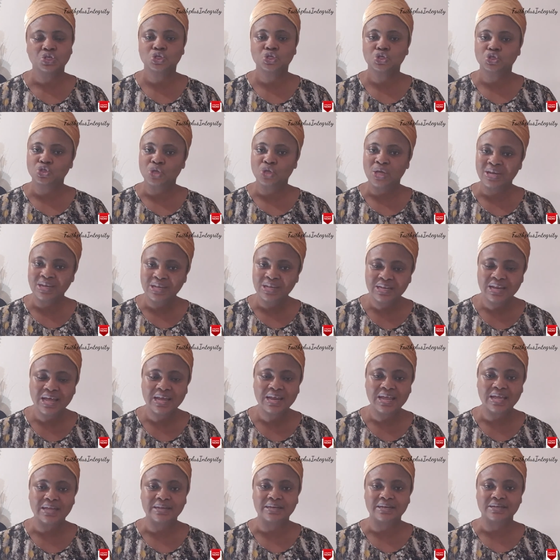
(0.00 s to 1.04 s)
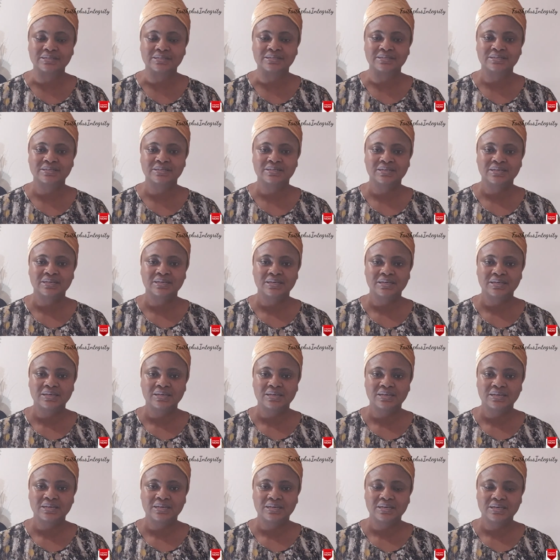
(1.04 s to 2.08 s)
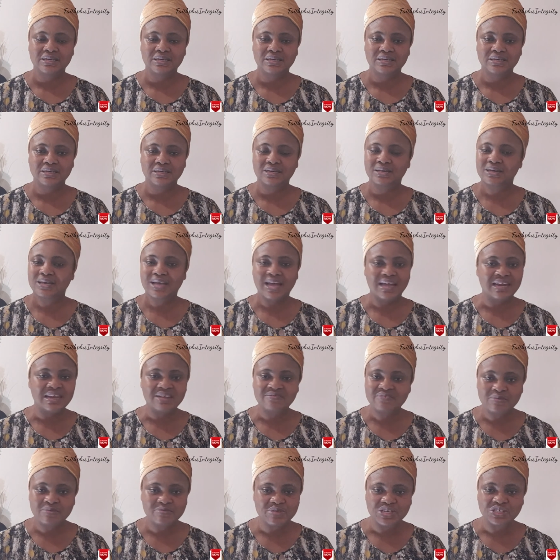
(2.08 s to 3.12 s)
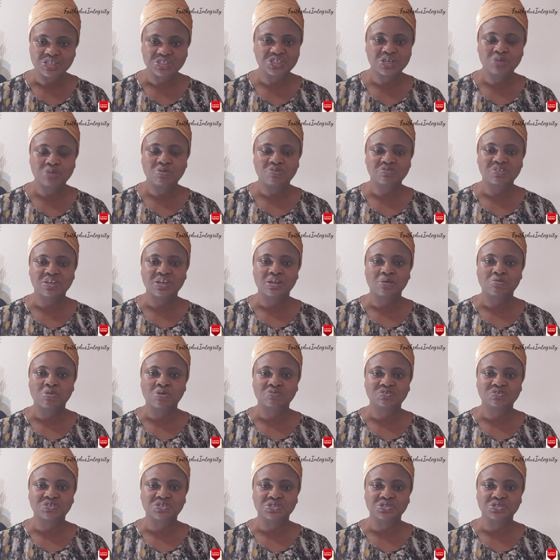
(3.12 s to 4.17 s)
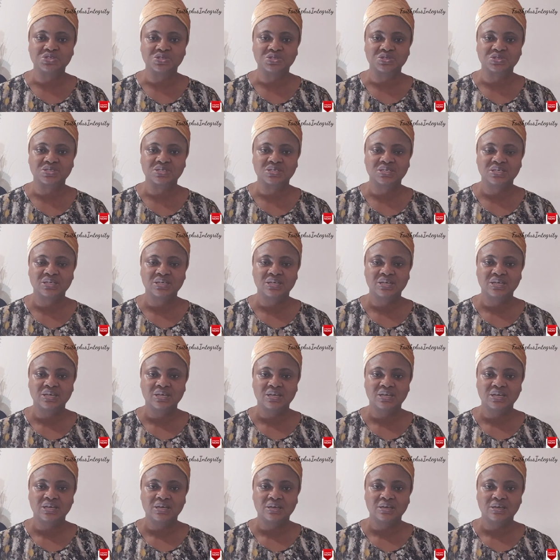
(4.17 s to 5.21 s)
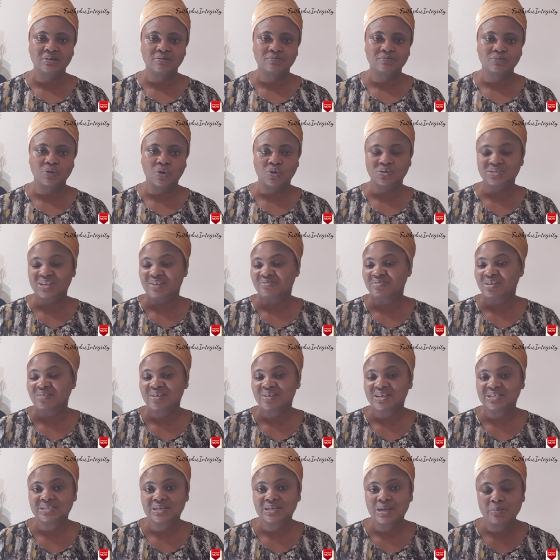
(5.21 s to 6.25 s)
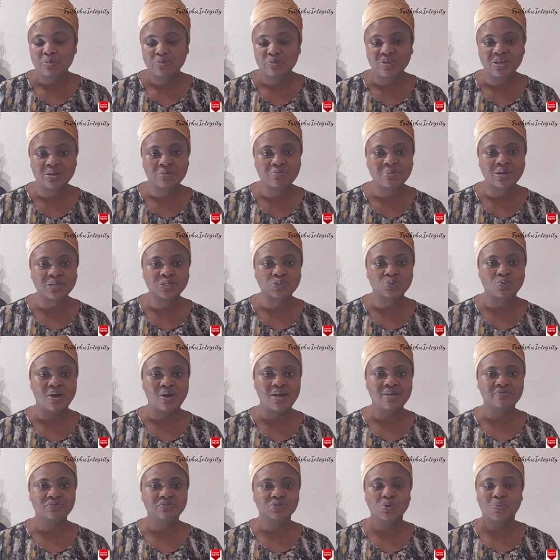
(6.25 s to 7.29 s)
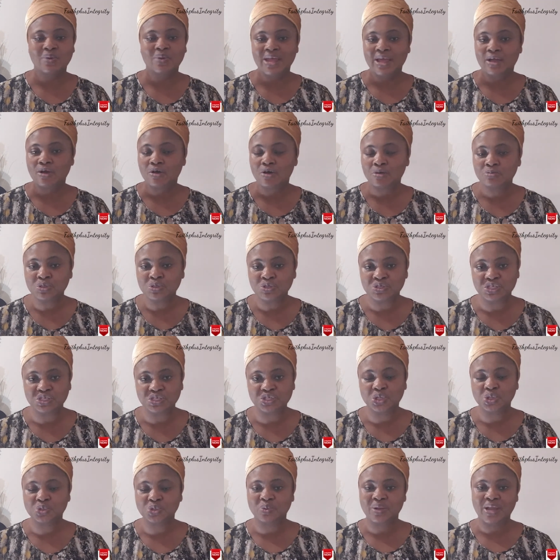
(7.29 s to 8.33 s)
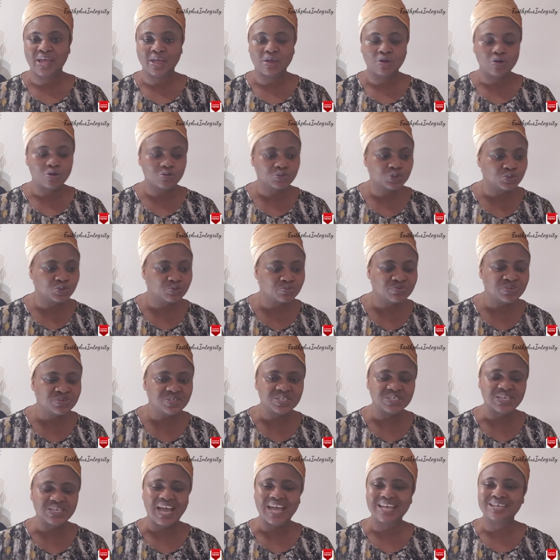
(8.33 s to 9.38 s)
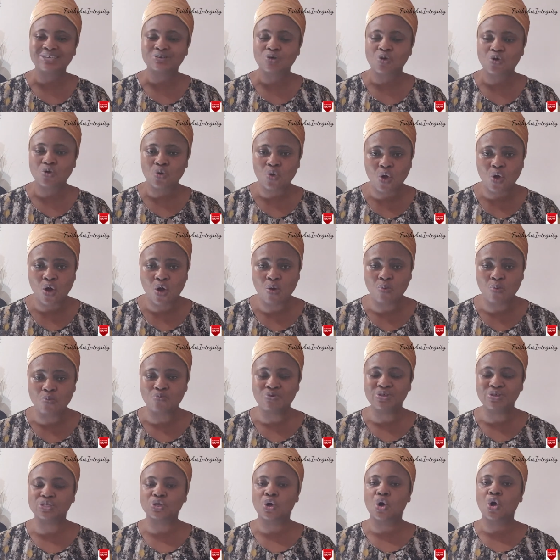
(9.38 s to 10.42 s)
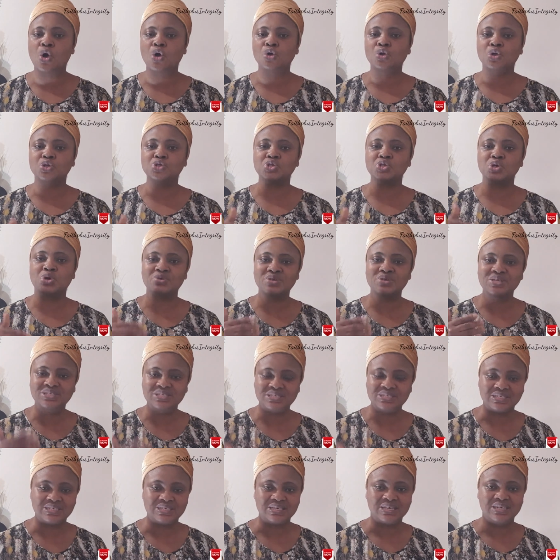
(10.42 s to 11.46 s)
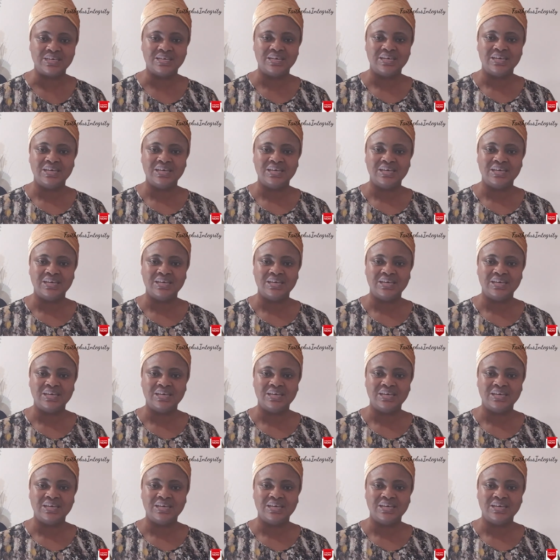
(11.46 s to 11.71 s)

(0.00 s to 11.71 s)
So a leader like that can never be ashamed of the name of Jesus. Because I've never slept with any man's wife. So when I come to the church, when I come to preach, I come with all authority.